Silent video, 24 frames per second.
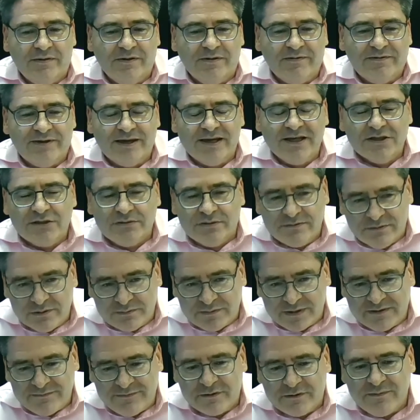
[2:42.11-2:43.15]
thanks to everyone
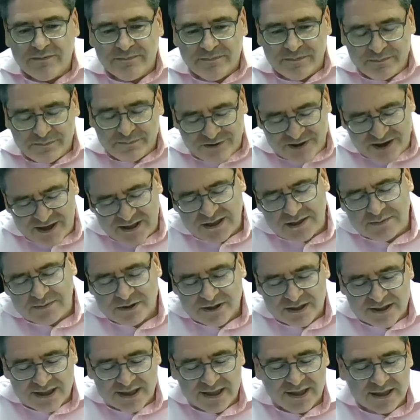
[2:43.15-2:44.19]
involved. Thanks in
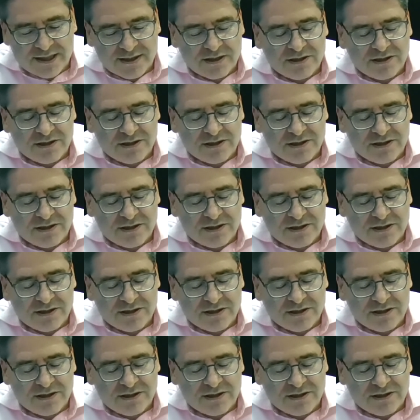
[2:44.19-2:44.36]
particular